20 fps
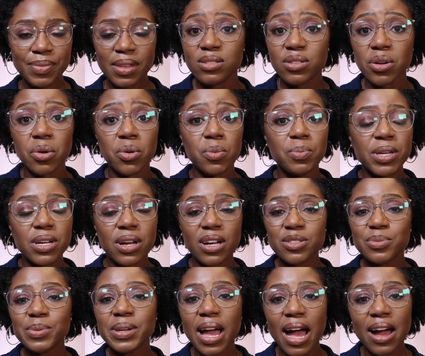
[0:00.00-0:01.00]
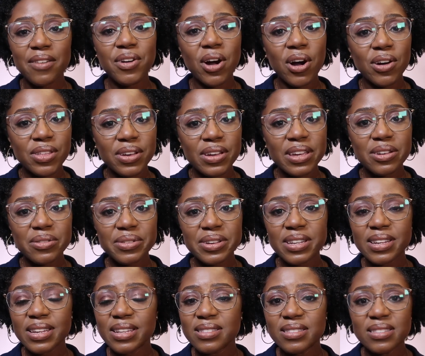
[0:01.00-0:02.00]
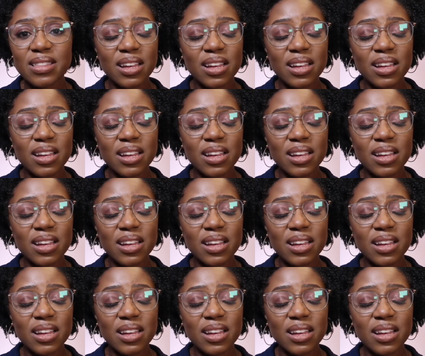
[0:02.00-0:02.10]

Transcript: So because we have other ingredients